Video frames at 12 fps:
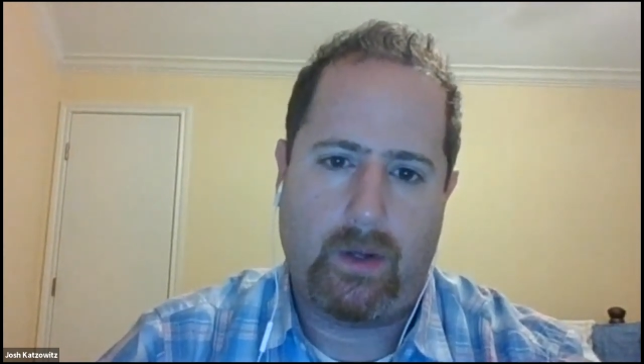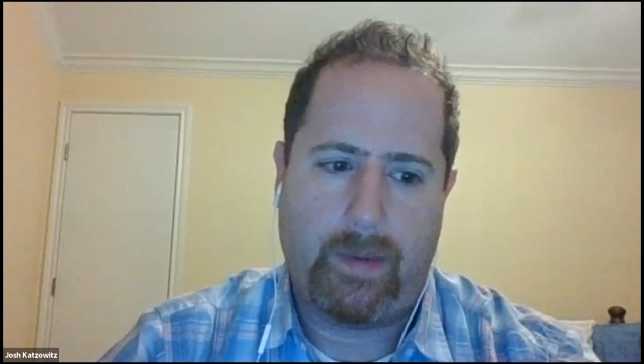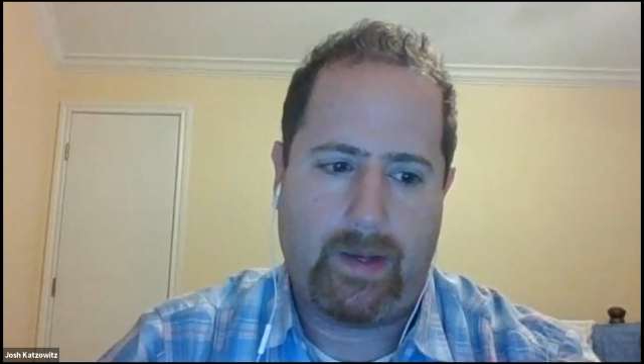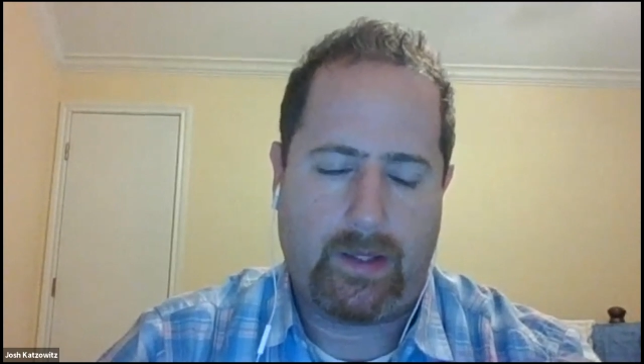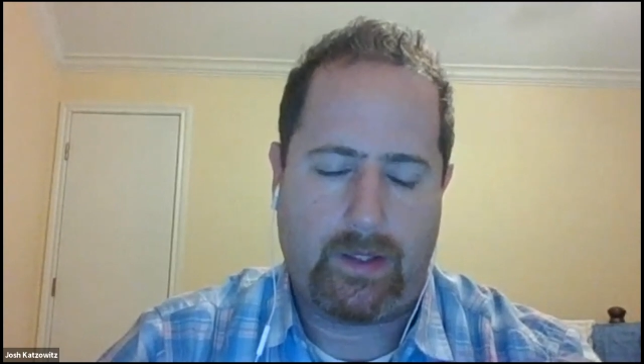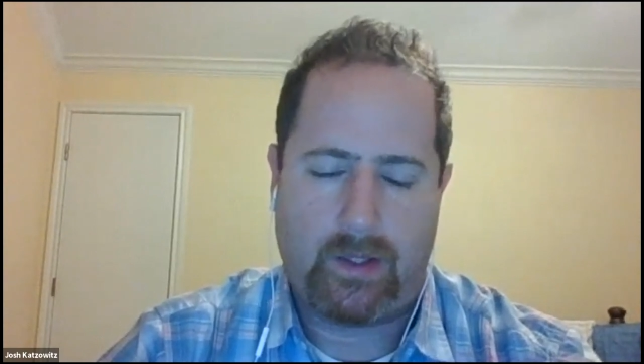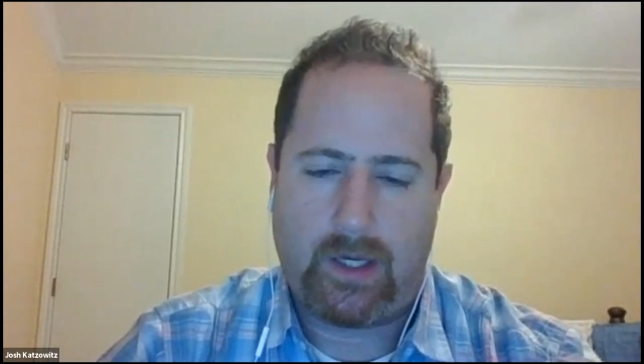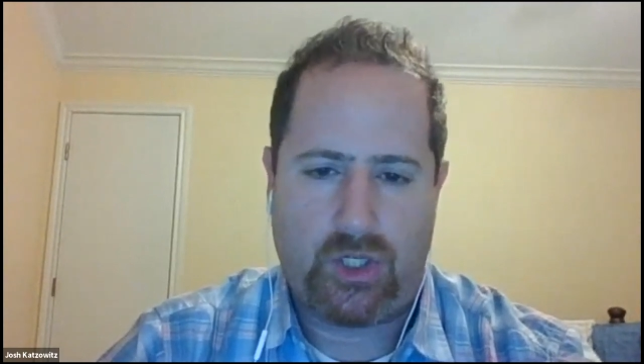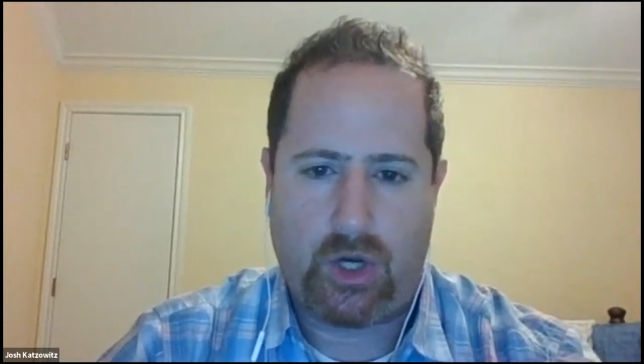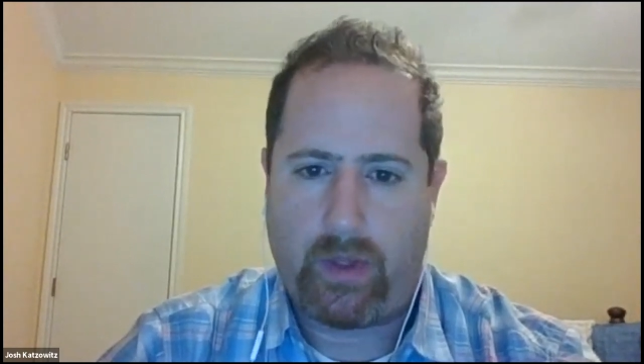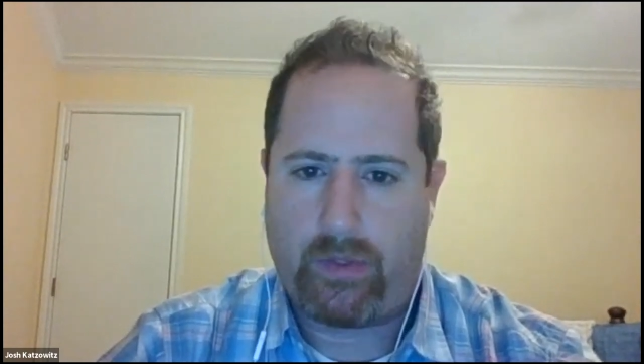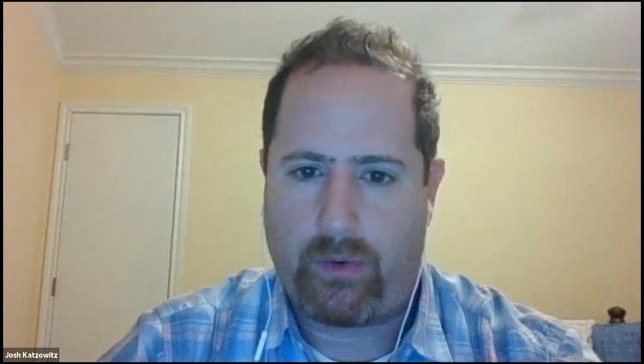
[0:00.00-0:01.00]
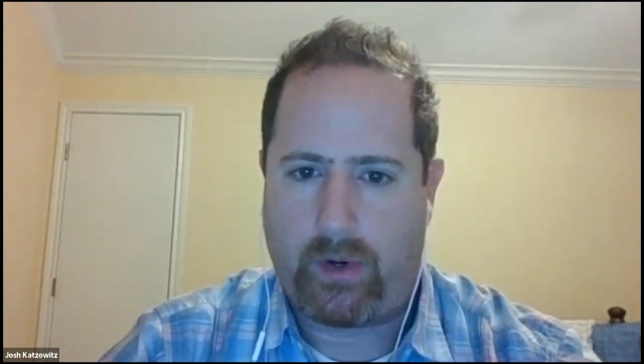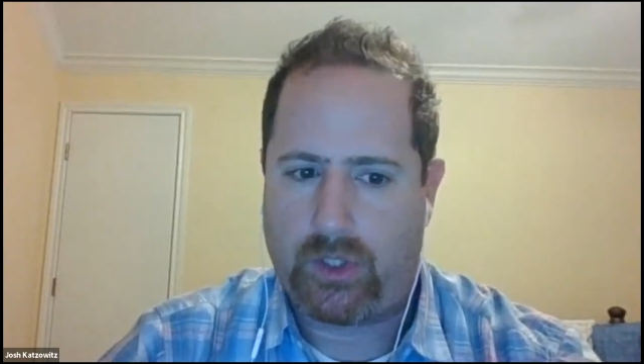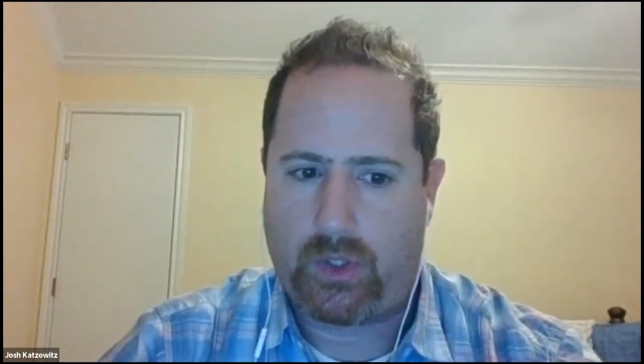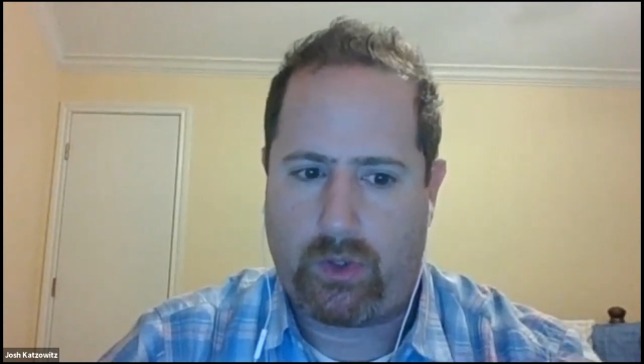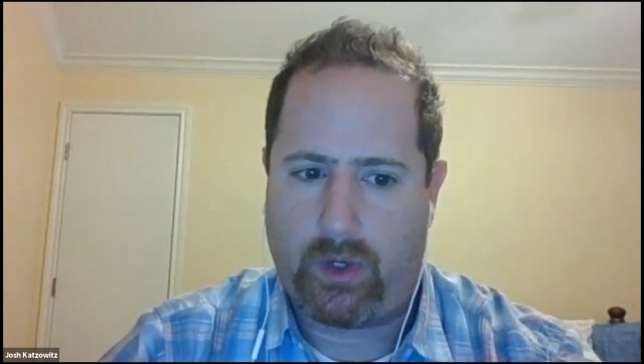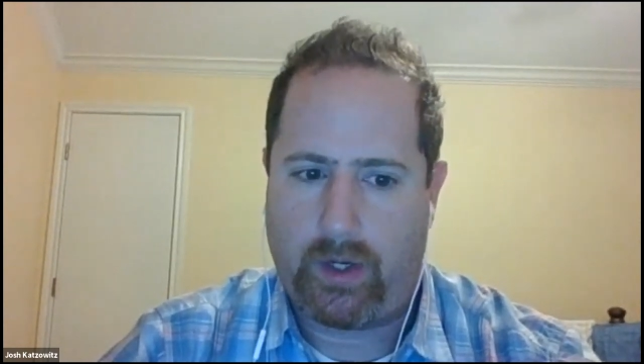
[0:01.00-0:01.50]
I mean, he's shown that throughout
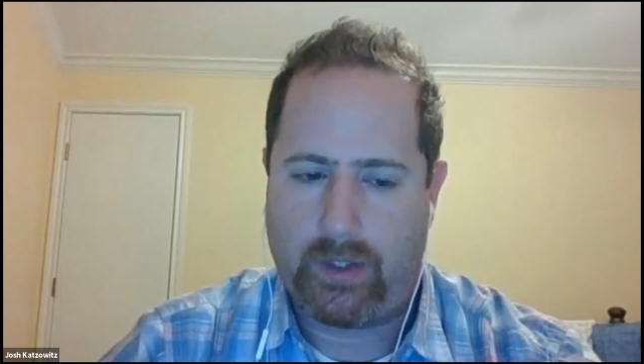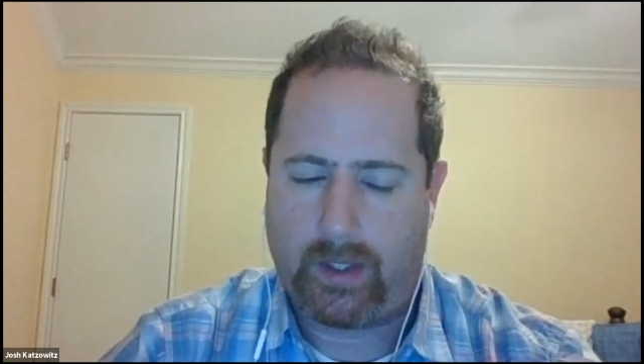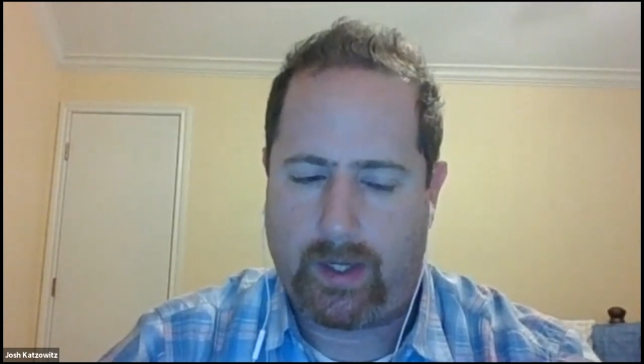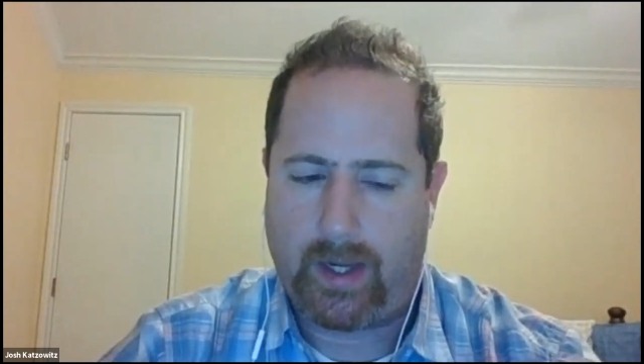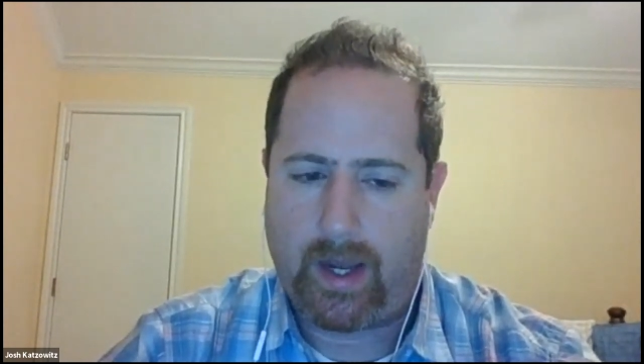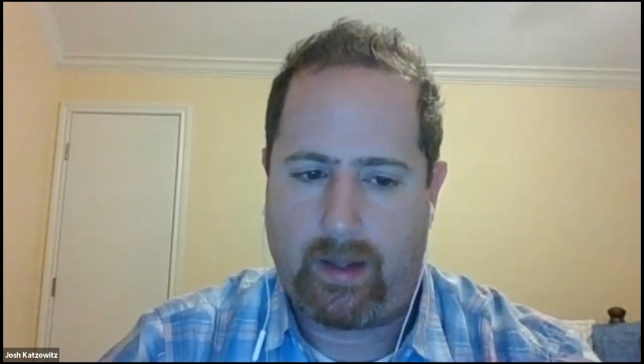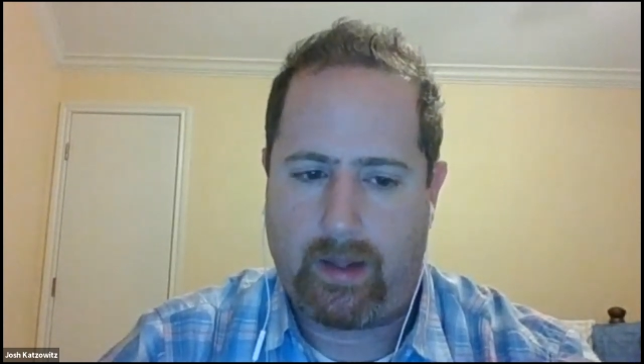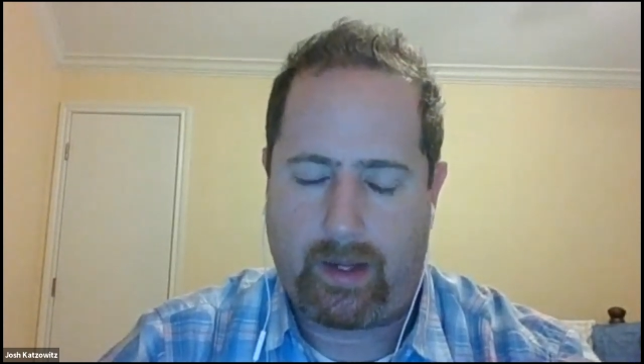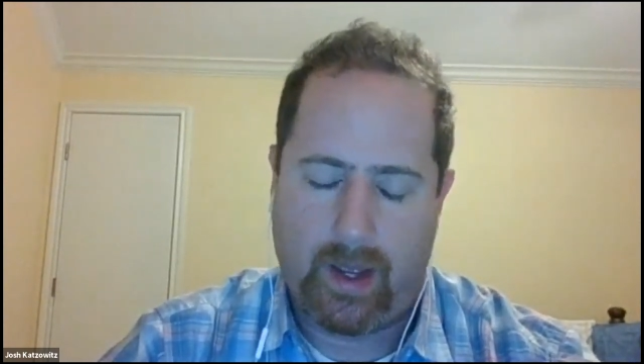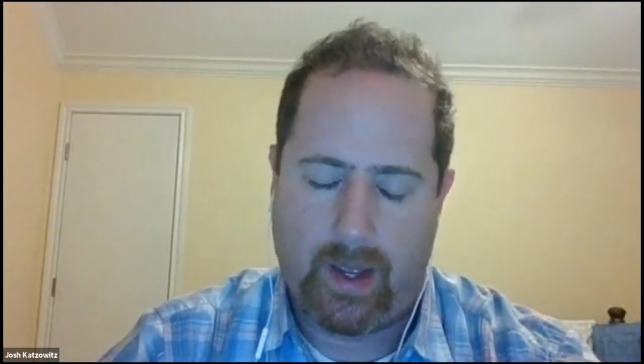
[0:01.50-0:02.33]
his career. He's a guy like